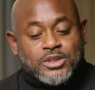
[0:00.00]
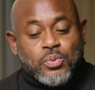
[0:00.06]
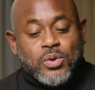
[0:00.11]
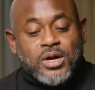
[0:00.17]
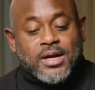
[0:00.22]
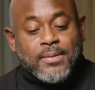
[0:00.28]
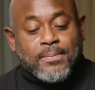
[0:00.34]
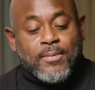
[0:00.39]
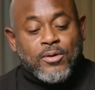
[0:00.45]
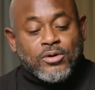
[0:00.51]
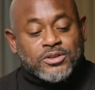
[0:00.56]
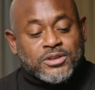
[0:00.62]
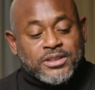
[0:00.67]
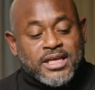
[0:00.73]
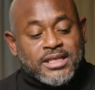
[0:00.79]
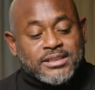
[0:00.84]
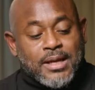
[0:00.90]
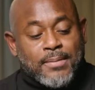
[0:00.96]
It's one of the
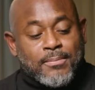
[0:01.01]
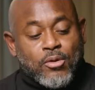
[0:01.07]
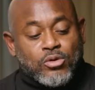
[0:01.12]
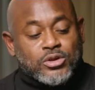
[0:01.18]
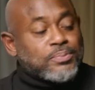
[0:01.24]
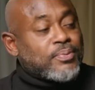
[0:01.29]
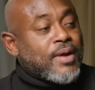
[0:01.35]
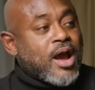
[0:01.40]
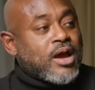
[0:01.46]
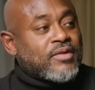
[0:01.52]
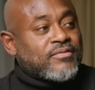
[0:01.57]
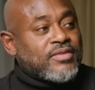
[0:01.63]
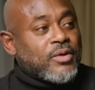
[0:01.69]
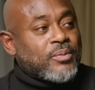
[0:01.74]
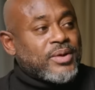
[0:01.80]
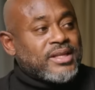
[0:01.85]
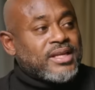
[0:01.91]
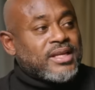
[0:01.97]
most things I'm most proud of
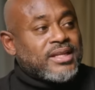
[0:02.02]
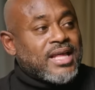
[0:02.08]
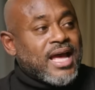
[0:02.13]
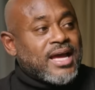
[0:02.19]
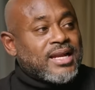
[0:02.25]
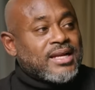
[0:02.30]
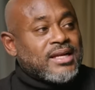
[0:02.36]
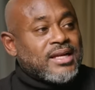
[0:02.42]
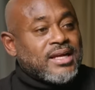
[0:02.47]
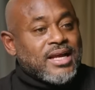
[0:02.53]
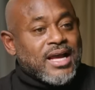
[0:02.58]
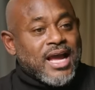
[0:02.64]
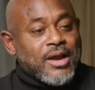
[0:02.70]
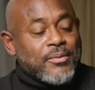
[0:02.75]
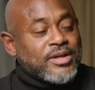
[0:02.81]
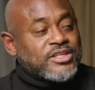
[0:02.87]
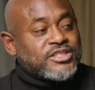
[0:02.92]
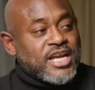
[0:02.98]
that we did that
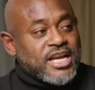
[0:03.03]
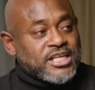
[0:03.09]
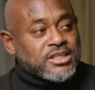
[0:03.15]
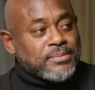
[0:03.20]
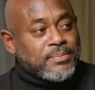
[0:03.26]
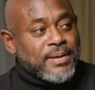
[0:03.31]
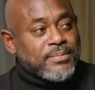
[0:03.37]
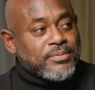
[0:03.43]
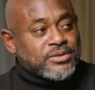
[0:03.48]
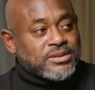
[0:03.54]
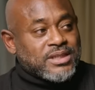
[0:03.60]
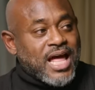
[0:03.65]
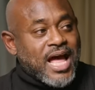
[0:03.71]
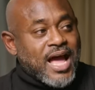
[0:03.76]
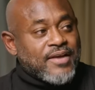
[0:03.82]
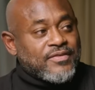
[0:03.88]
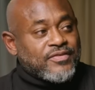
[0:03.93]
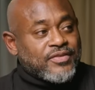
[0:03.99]
and we're changing people's
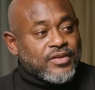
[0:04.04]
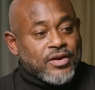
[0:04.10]
lives.